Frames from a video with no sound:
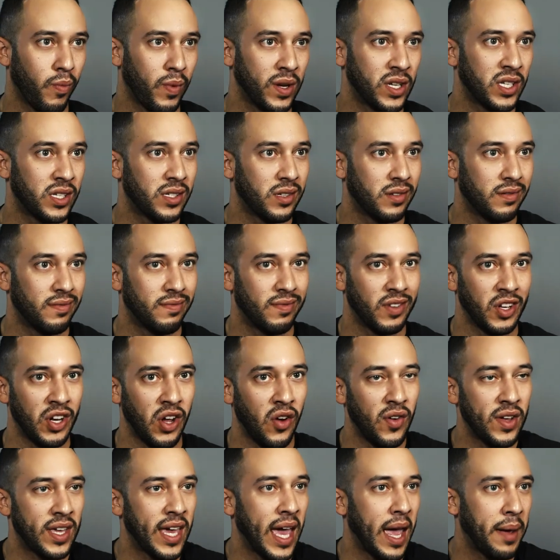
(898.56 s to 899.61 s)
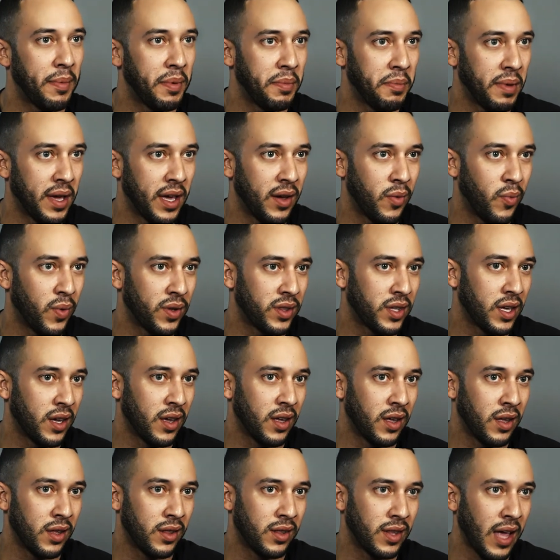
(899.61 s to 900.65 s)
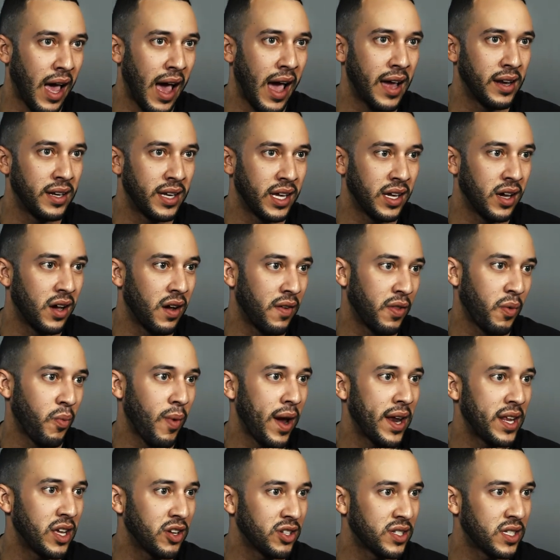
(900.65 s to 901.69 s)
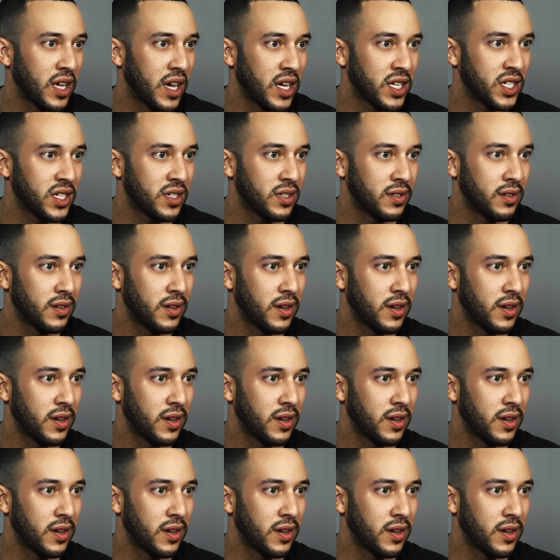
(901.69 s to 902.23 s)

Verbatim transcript: we, you know, he came to me with the, the idea of the radio station,